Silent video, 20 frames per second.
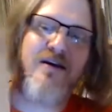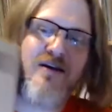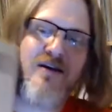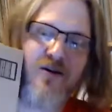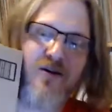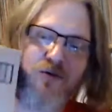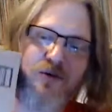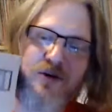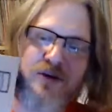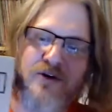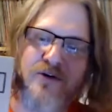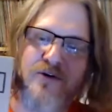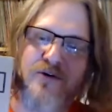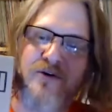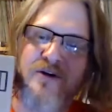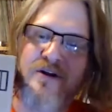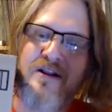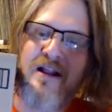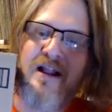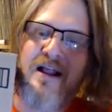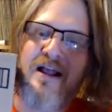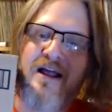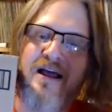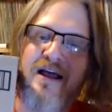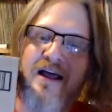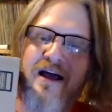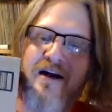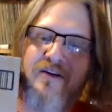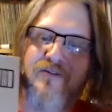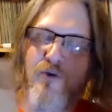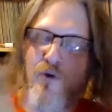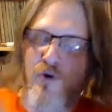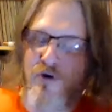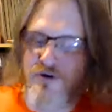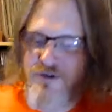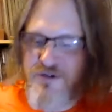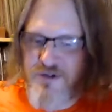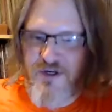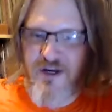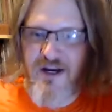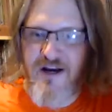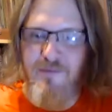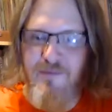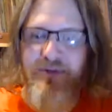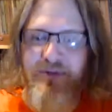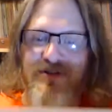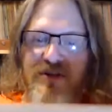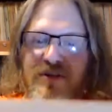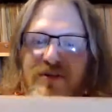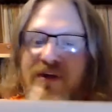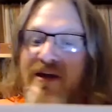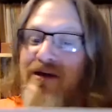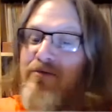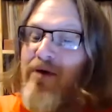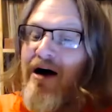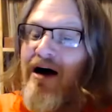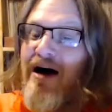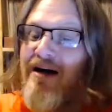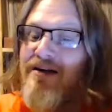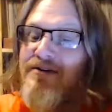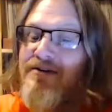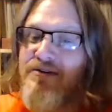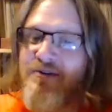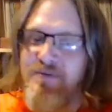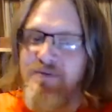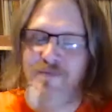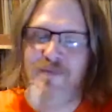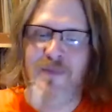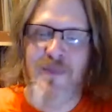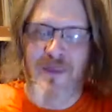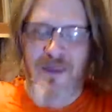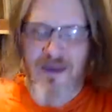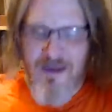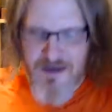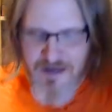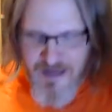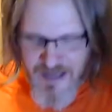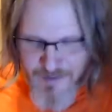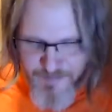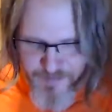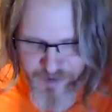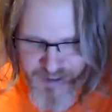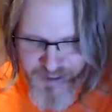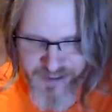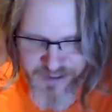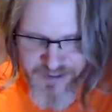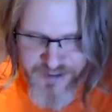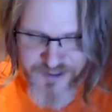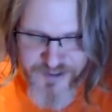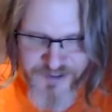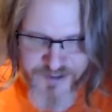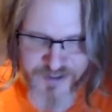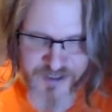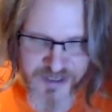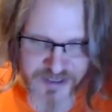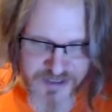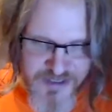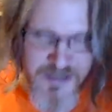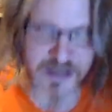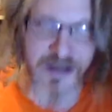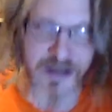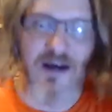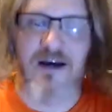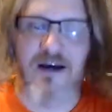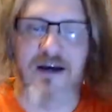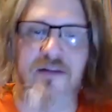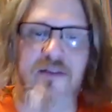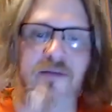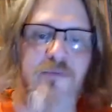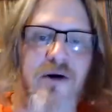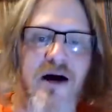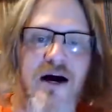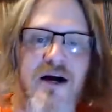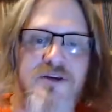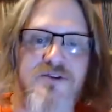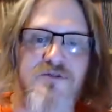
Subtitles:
Here we go. Of course, it's a thick box, not because the box